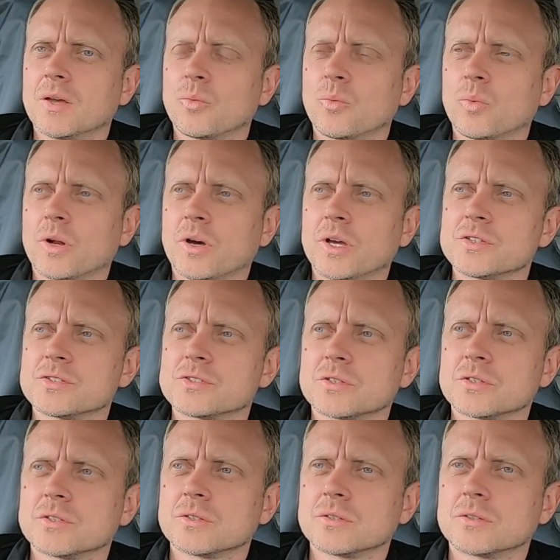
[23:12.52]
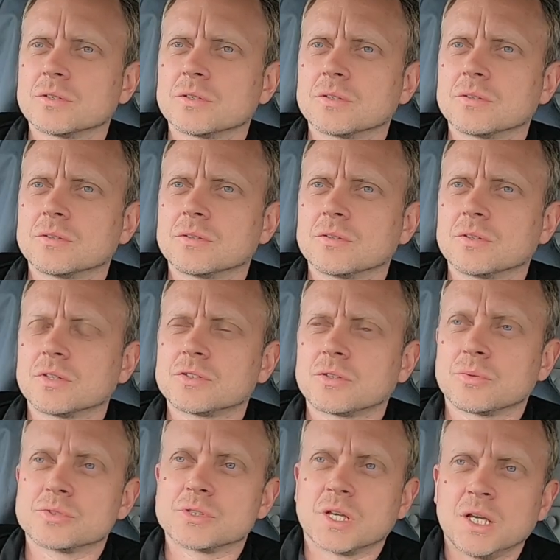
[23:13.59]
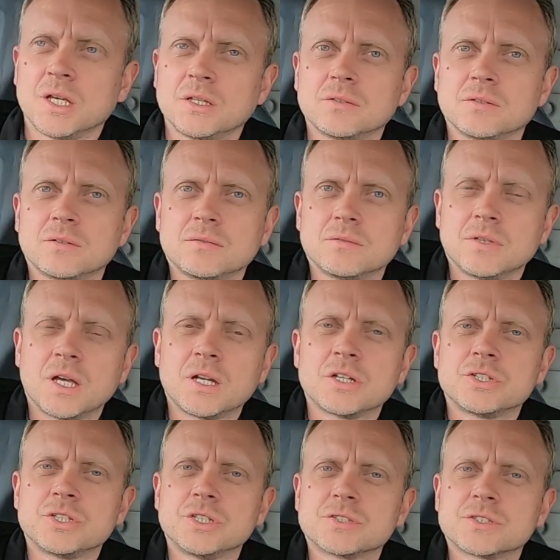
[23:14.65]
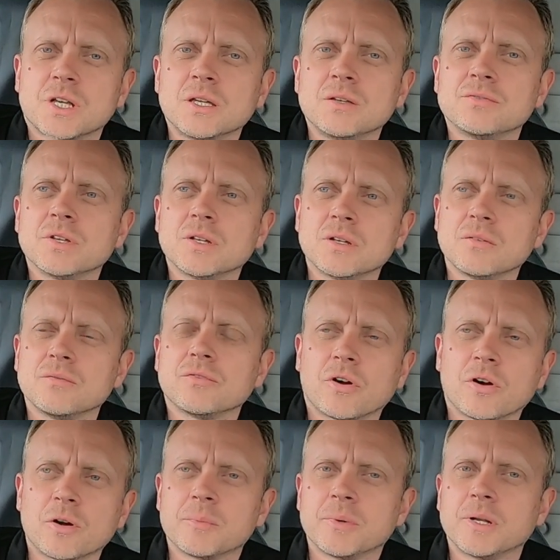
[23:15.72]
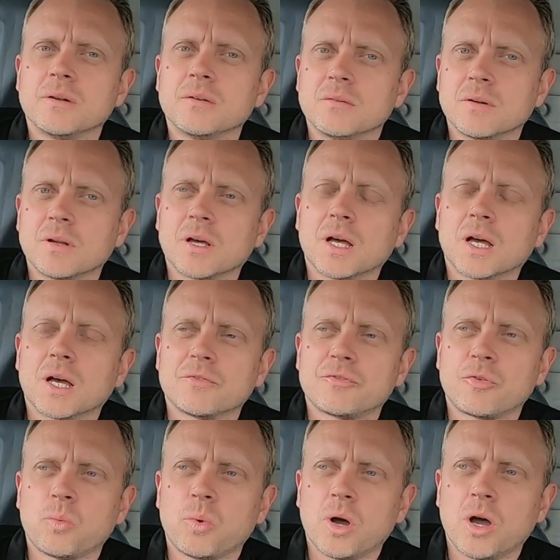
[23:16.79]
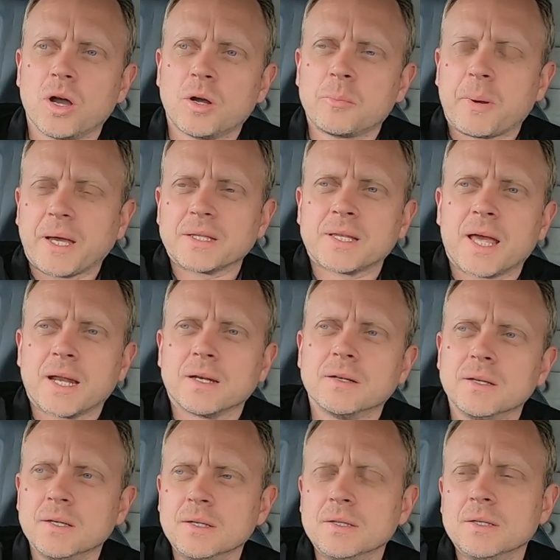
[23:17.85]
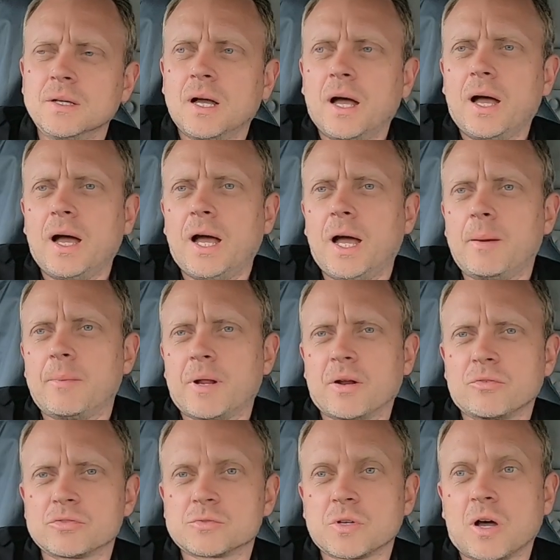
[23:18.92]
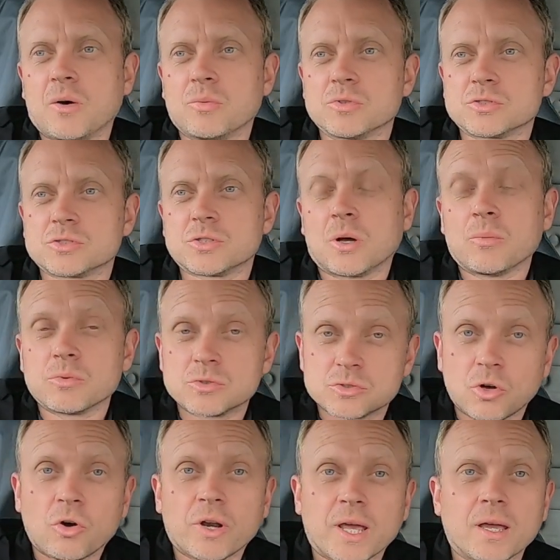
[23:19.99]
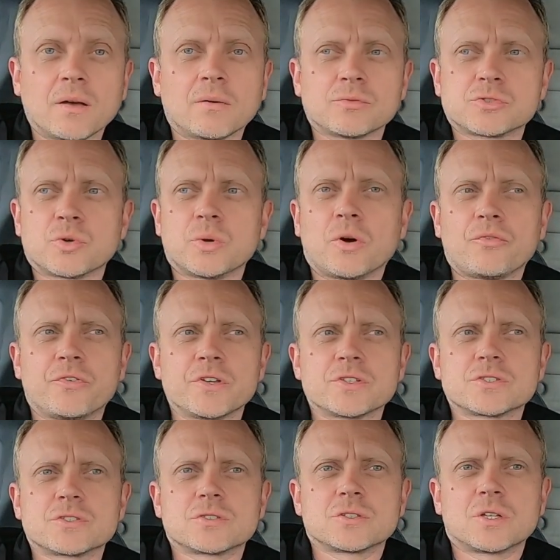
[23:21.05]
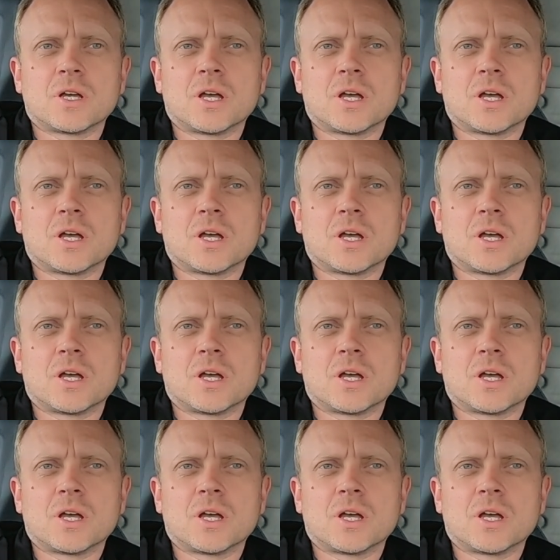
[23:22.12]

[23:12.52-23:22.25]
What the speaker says: when I used to, because I was in the energy saving environment for work back then, and I was on it. I was doing office